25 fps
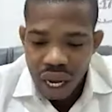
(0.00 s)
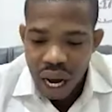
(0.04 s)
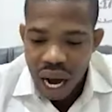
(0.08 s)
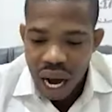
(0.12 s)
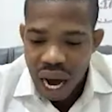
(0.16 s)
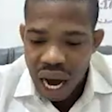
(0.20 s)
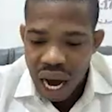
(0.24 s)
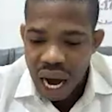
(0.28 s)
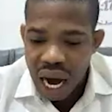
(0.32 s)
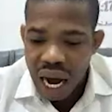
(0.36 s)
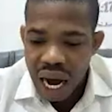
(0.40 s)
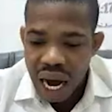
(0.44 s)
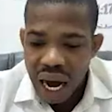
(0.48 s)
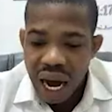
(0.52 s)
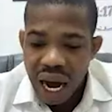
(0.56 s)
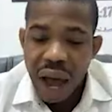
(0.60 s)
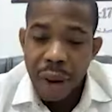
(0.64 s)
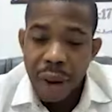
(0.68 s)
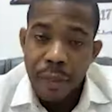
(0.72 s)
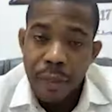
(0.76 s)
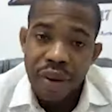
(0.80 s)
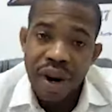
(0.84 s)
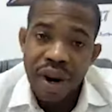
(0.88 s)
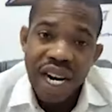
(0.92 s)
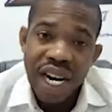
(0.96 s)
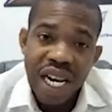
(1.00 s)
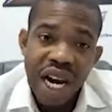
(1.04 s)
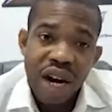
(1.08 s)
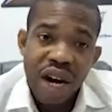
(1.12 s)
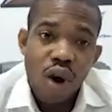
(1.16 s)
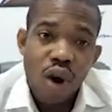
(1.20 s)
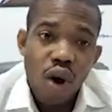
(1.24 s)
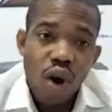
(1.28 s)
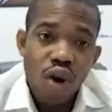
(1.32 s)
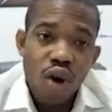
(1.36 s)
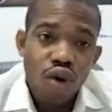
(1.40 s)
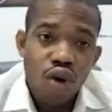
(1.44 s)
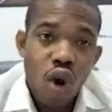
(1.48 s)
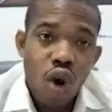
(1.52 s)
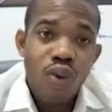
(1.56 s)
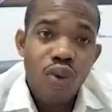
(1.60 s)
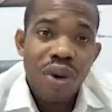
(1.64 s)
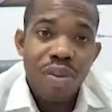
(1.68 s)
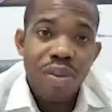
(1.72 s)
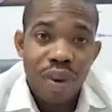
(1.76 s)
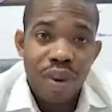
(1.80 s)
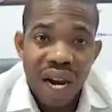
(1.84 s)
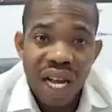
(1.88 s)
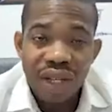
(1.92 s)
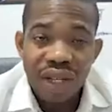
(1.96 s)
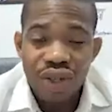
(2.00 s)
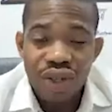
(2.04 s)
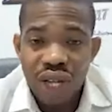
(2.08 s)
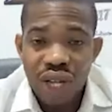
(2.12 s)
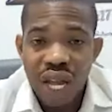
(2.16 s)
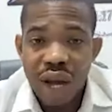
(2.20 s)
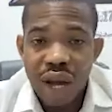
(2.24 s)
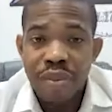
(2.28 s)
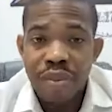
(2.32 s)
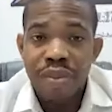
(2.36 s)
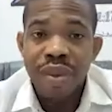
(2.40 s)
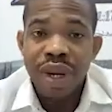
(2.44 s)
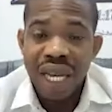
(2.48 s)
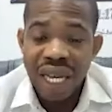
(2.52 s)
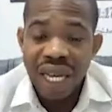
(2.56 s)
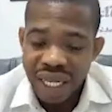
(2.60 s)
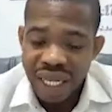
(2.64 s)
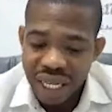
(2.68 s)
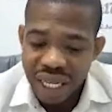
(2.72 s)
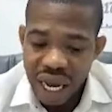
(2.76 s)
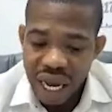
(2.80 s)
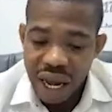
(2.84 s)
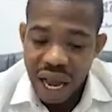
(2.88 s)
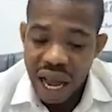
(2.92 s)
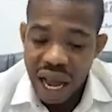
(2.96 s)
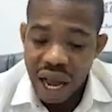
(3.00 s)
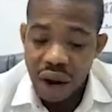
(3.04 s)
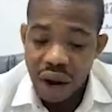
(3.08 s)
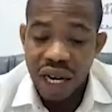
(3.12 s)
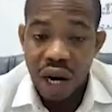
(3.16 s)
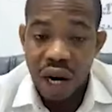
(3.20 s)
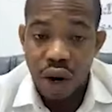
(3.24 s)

I pray the Lord God will bless them the